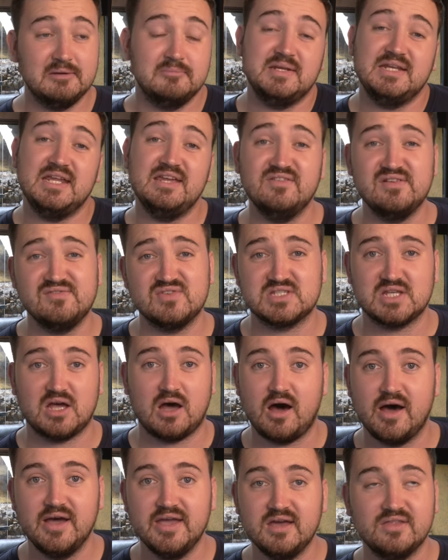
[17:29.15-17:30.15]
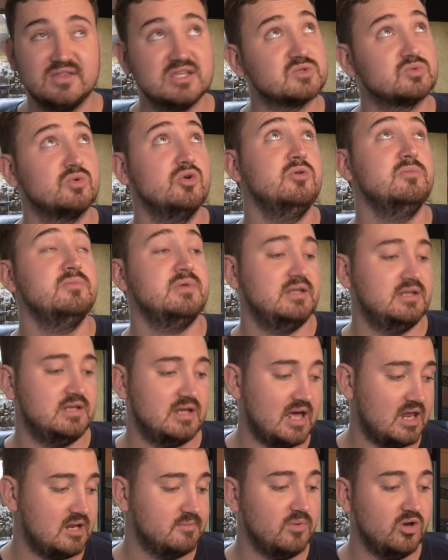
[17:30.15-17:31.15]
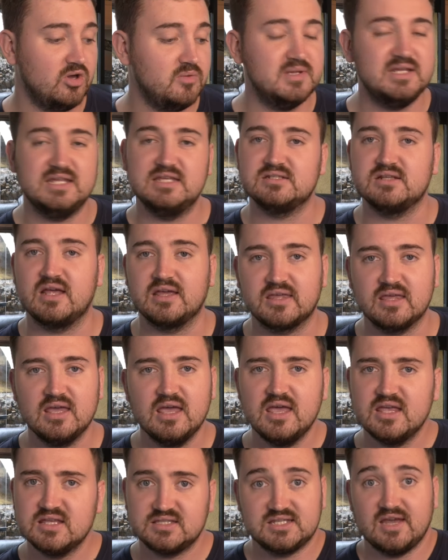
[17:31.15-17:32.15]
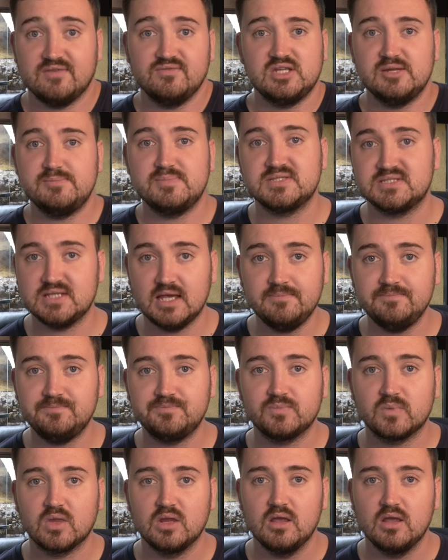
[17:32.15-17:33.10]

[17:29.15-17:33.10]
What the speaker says: I mean, even if it's higher, this room at the moment is like 70%.